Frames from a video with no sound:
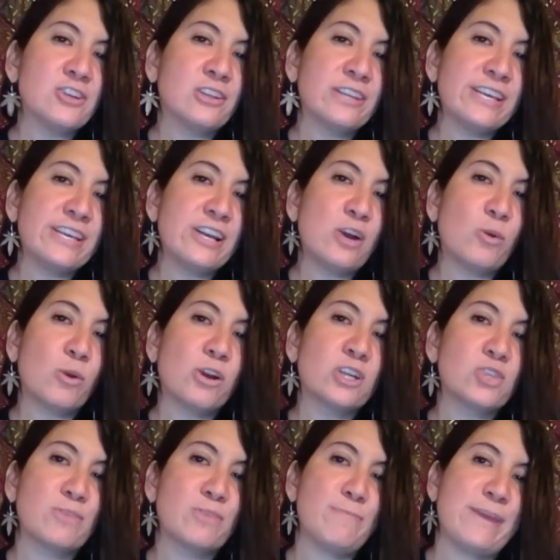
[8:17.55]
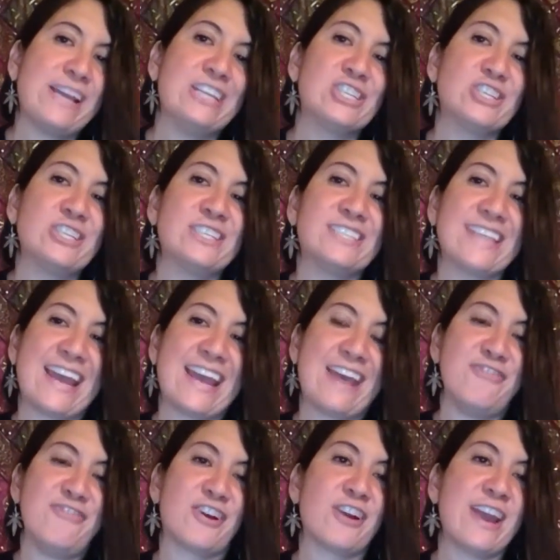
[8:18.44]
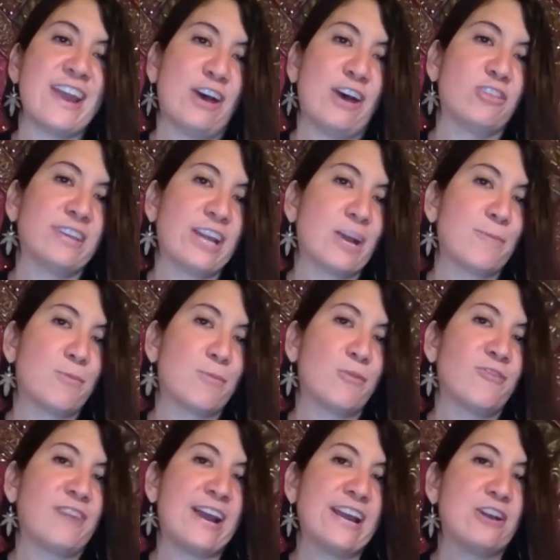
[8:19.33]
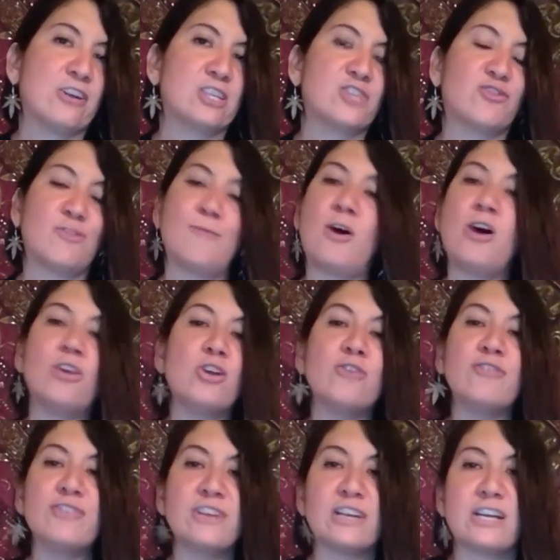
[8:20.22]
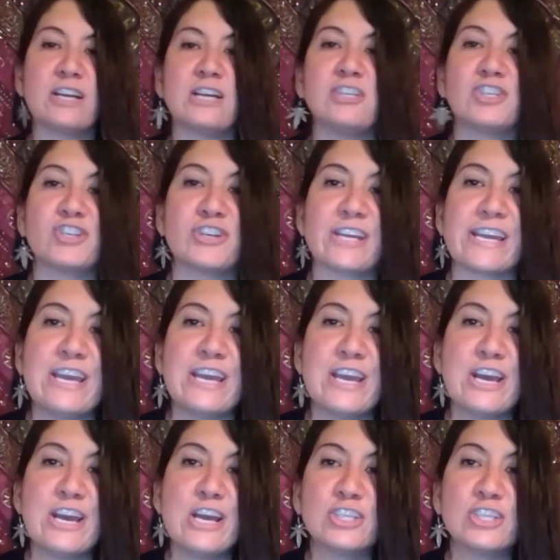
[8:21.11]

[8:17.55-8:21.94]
Leah works with patients and their healthcare providers from all over the country